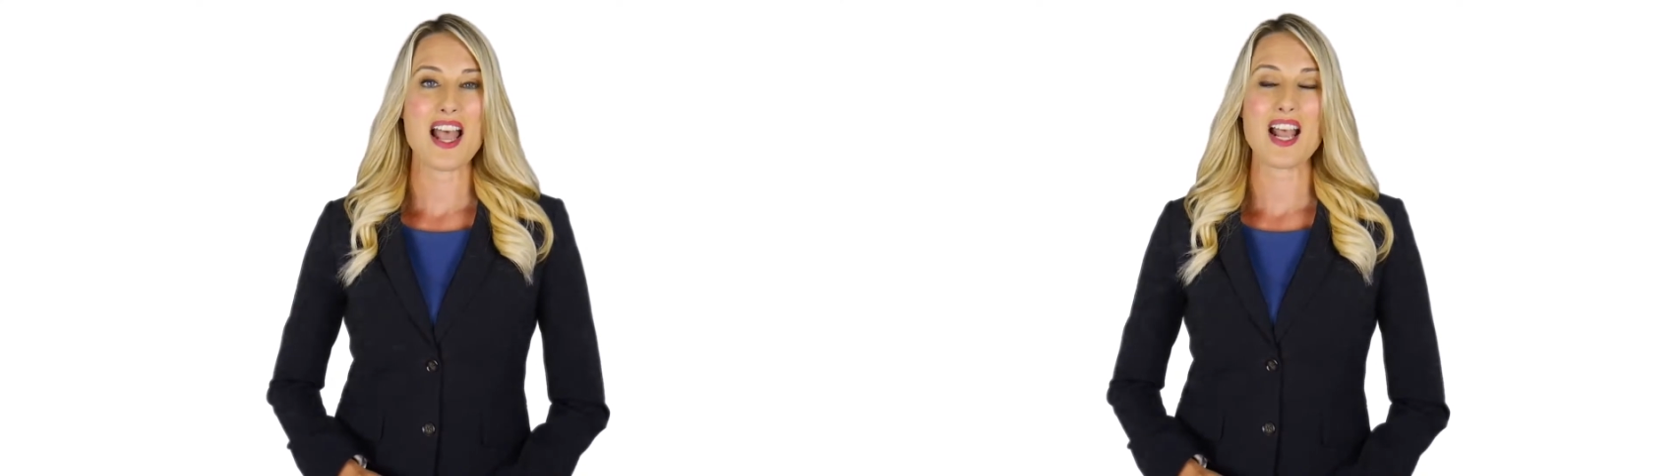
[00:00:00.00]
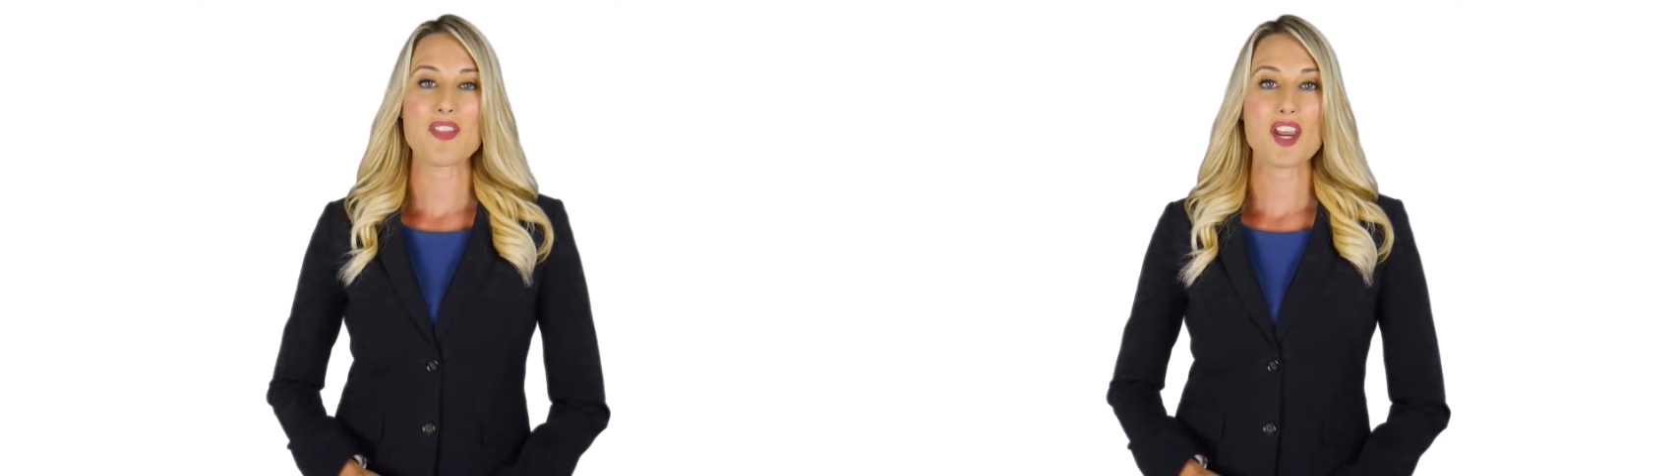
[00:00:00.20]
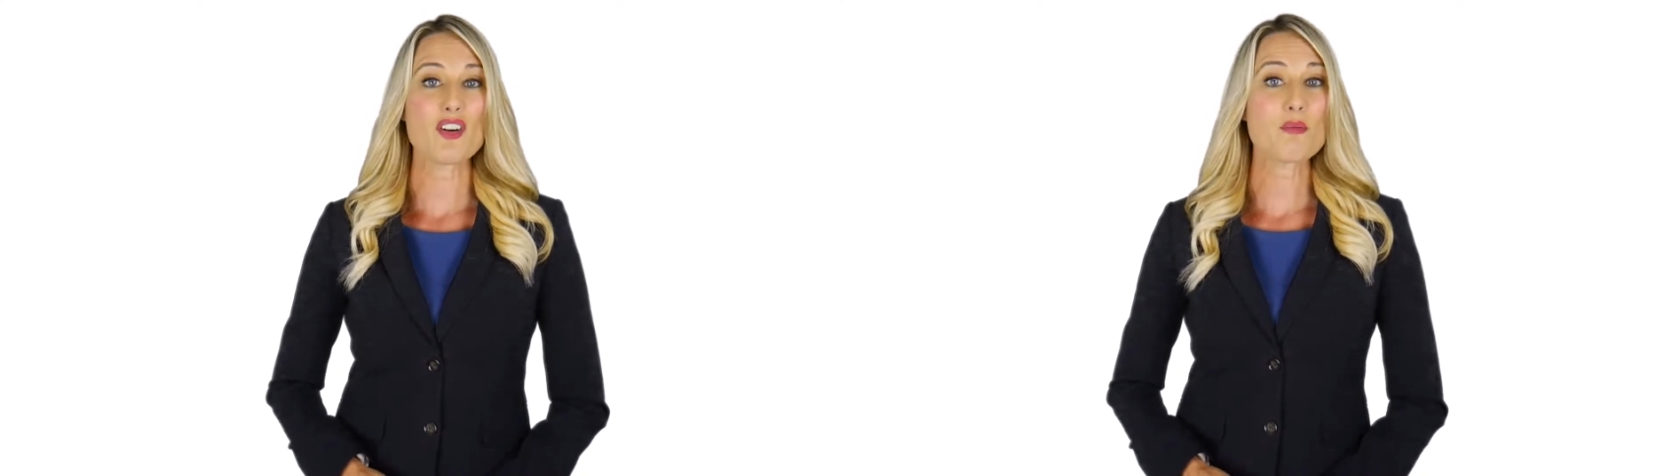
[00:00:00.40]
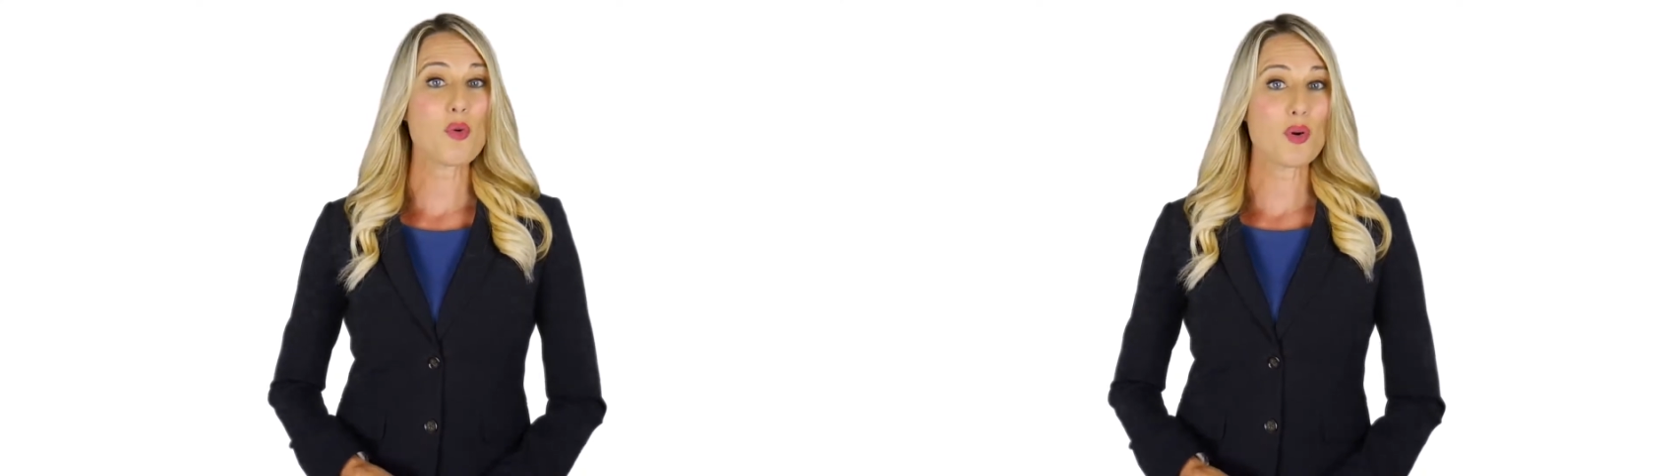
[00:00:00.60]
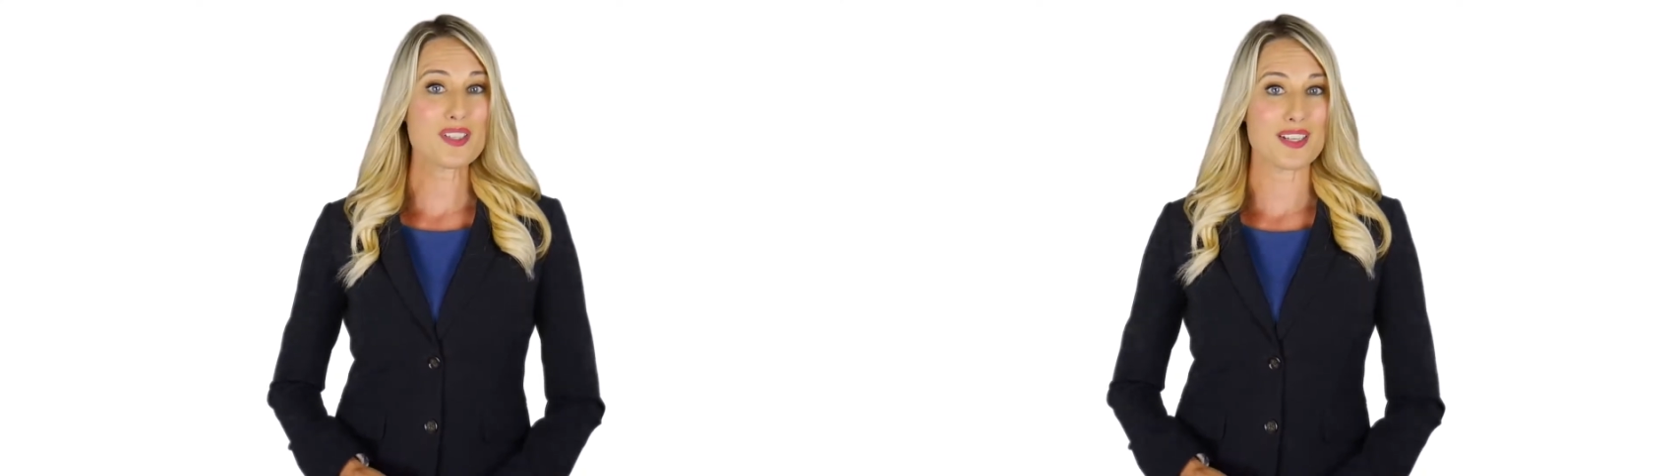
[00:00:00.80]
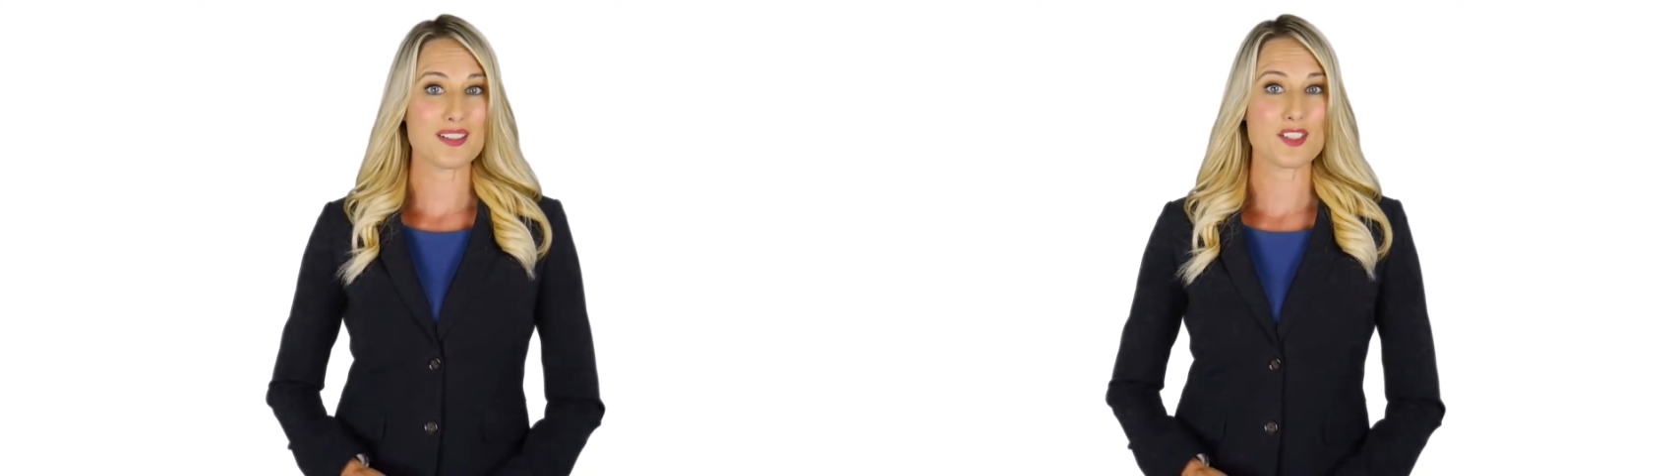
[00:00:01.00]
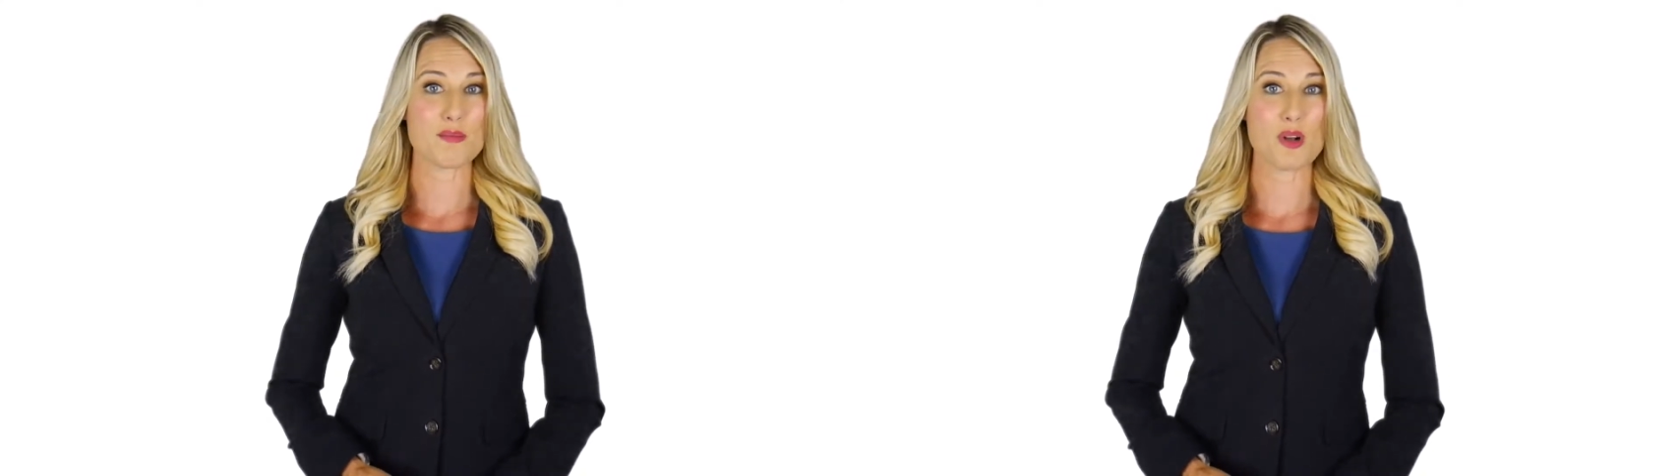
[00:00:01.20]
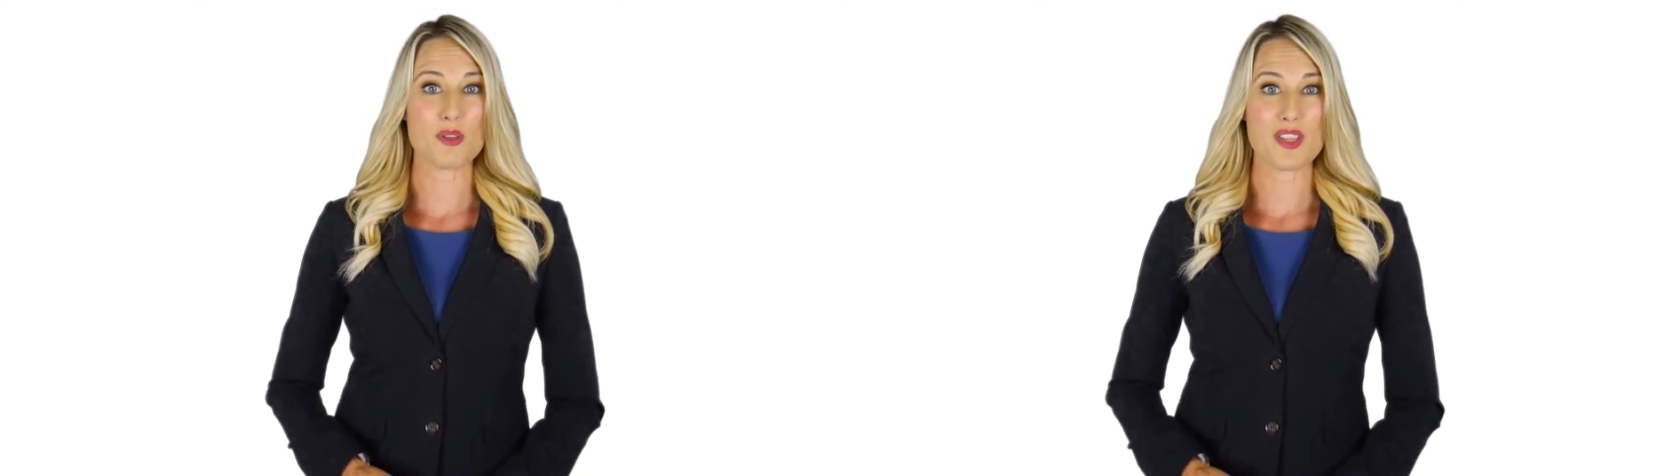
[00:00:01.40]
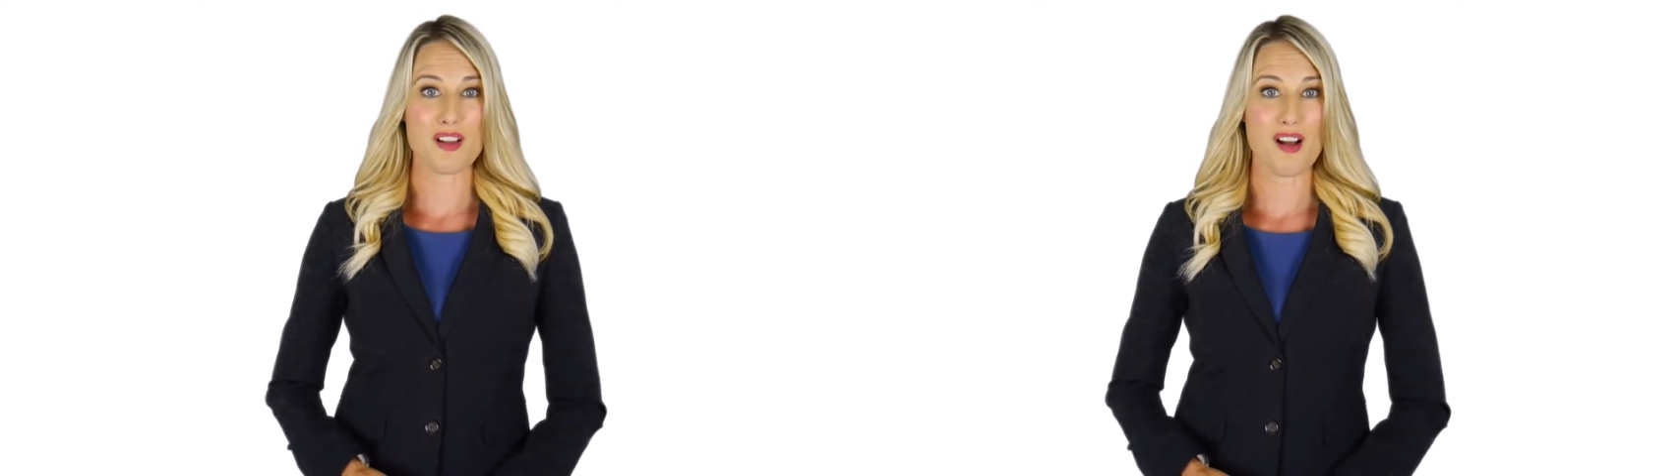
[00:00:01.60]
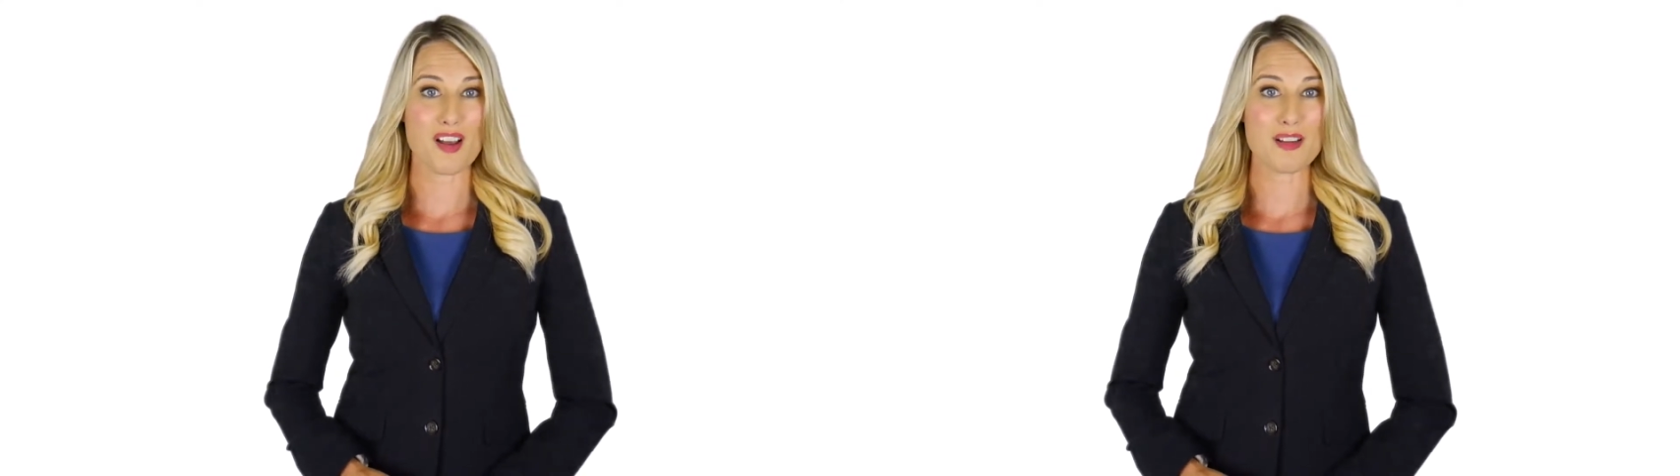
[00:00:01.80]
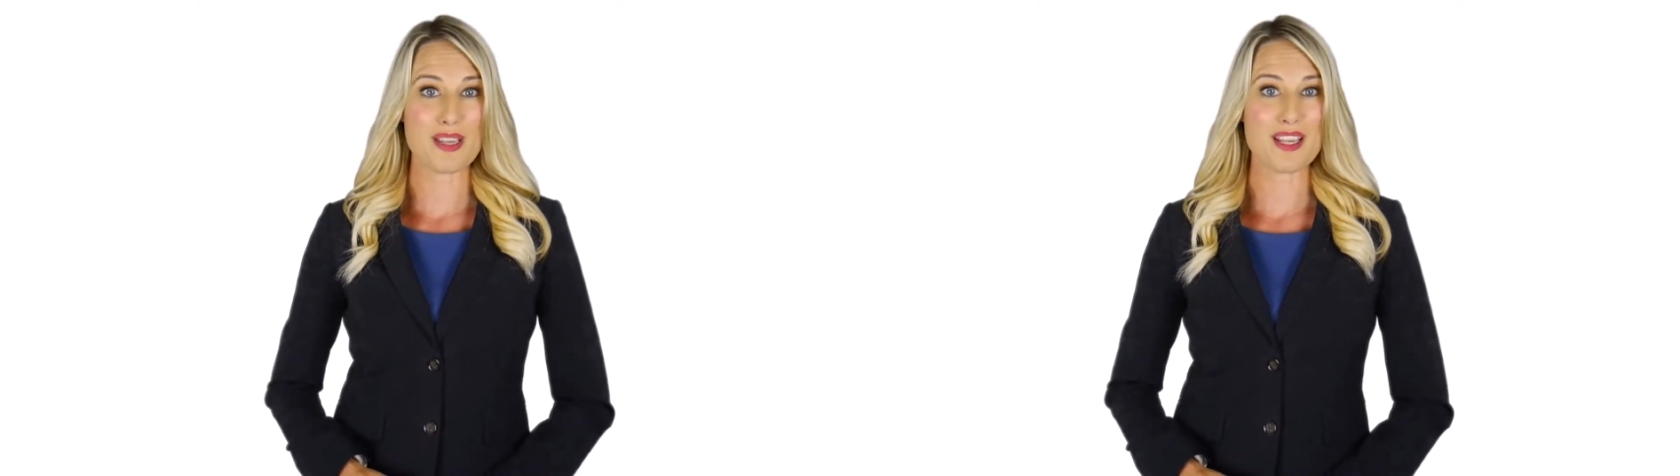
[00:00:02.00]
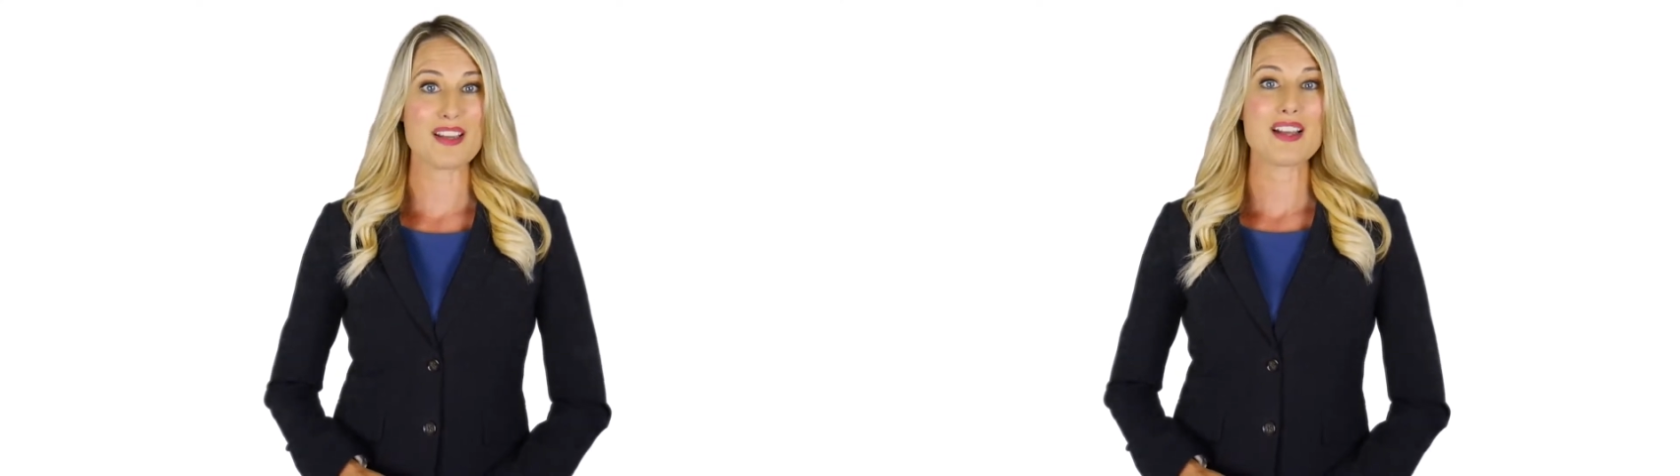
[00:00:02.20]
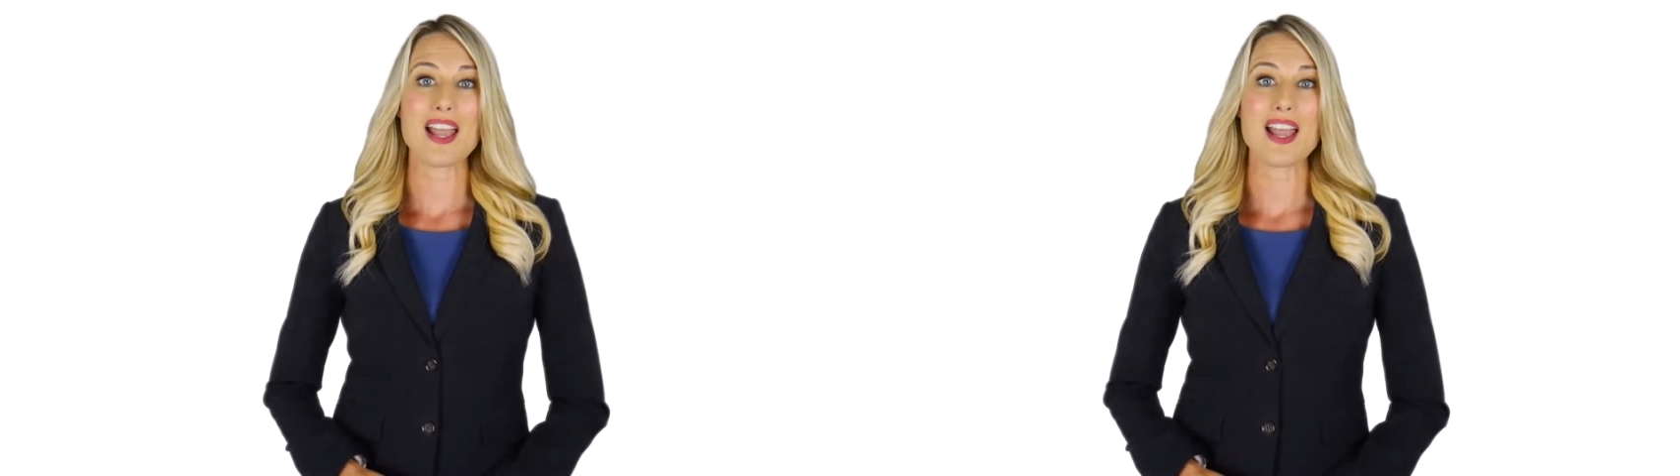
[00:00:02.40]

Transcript: and they are important to both the economy